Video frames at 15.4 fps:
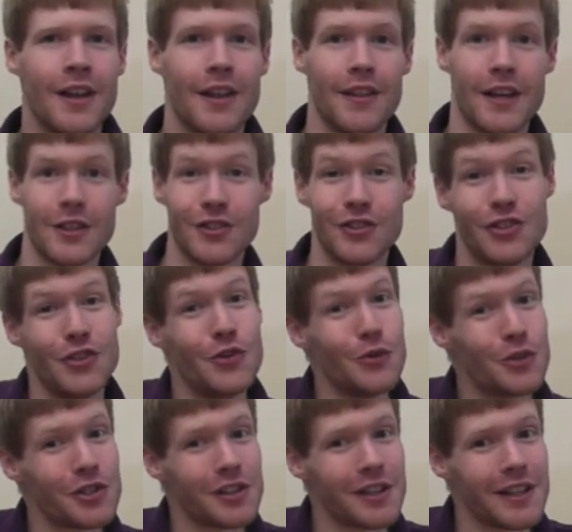They
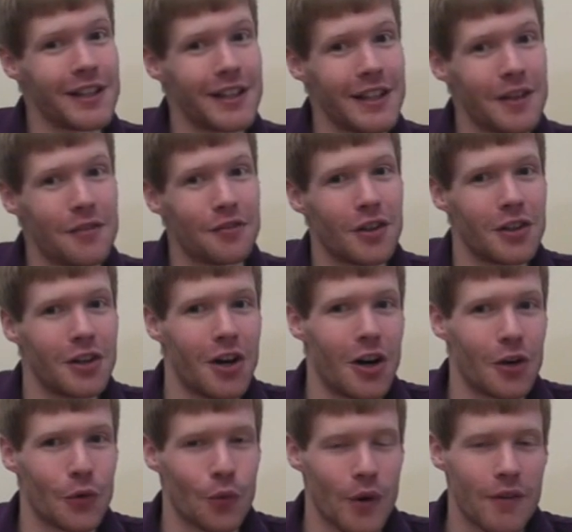usually live
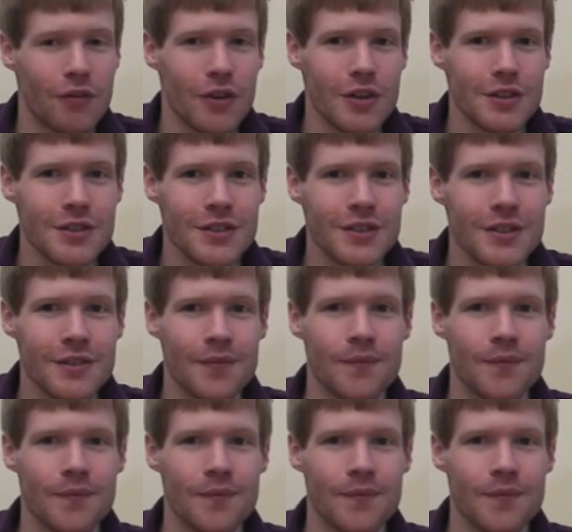along rivers,